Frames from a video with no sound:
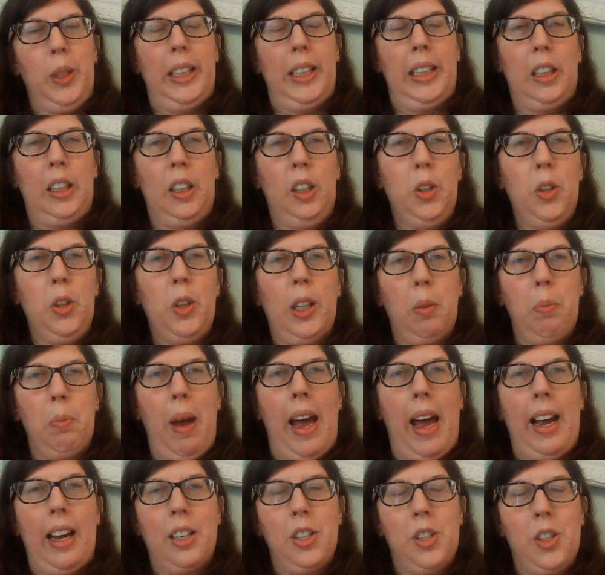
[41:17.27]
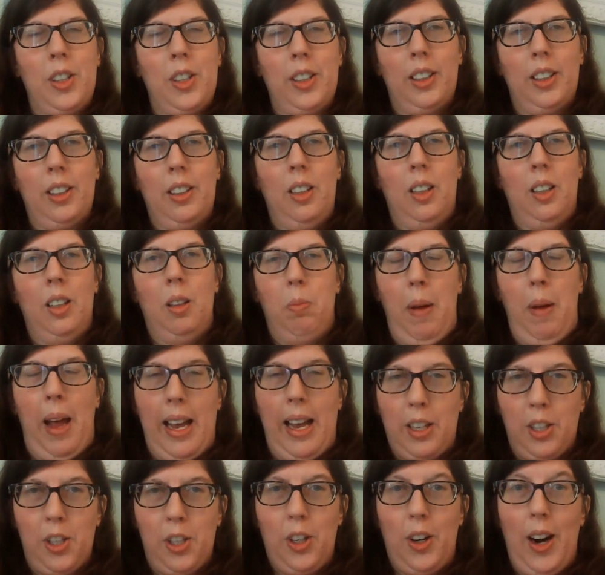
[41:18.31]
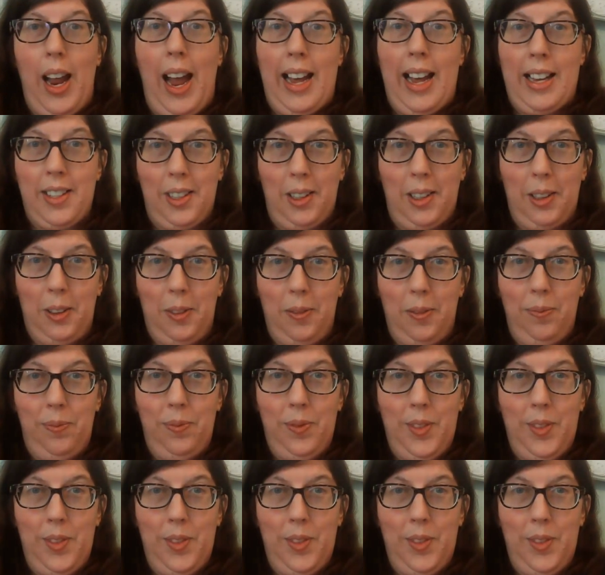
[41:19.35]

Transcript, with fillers: including Patrick, uh, Pastor Haskell.